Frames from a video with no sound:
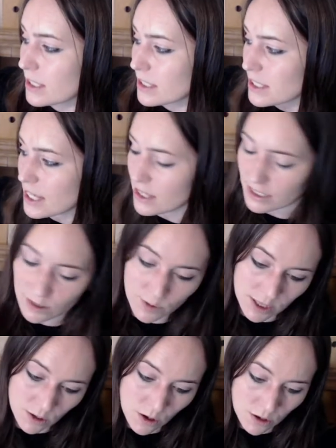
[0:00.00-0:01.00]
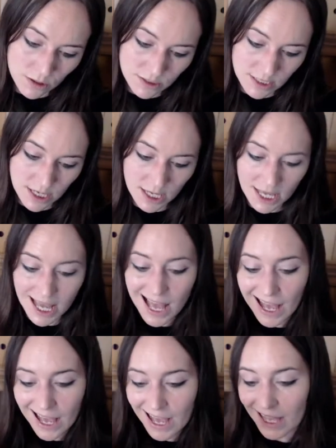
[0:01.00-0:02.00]
Dire qualcosa
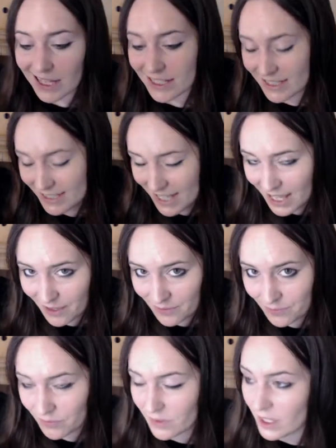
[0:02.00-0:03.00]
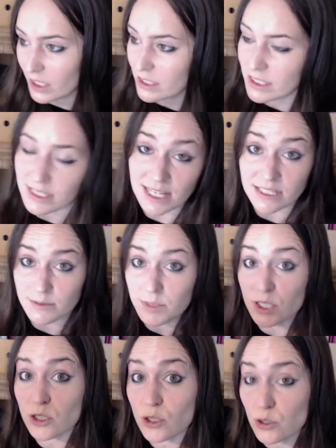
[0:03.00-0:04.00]
a te. To say
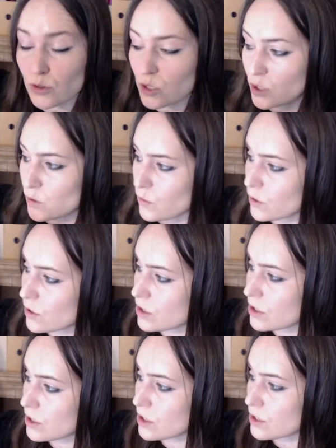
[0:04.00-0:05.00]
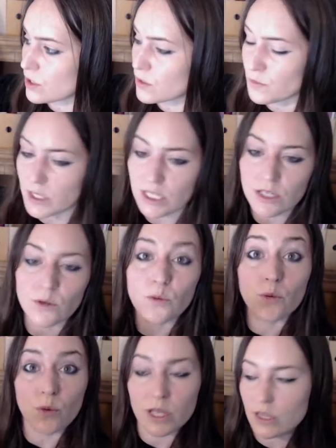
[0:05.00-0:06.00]
something to you. To speak
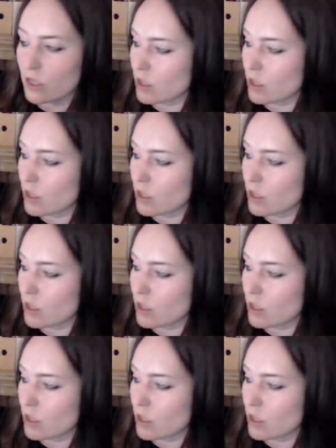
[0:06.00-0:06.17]
with